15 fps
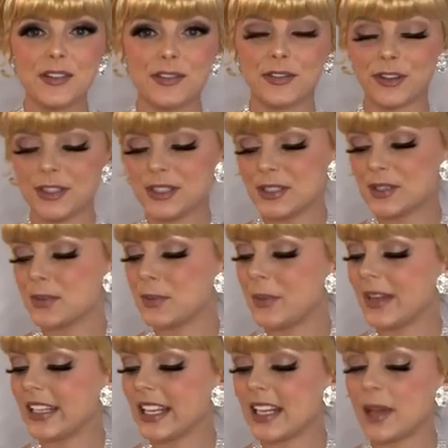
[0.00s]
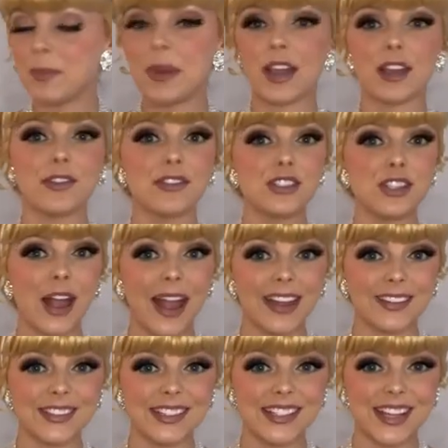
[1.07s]
First, we need a pair of
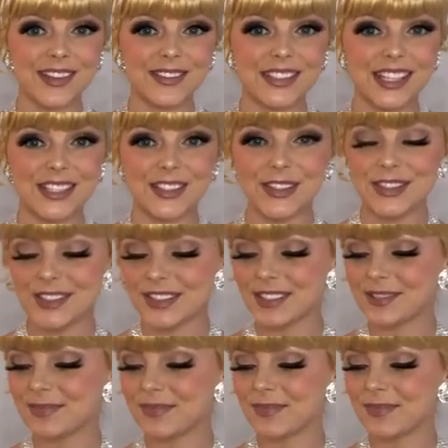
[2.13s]
child-safe scissors,